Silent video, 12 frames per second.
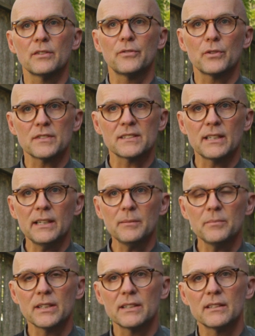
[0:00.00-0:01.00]
The first
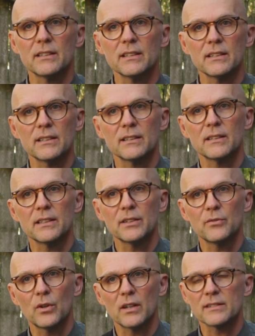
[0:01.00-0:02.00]
time that uh,
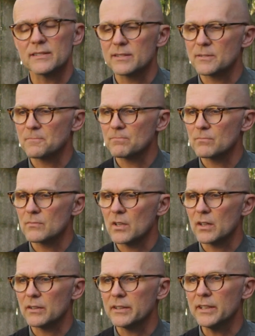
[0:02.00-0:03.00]
it was
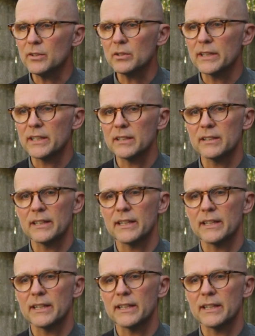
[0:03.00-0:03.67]
articulated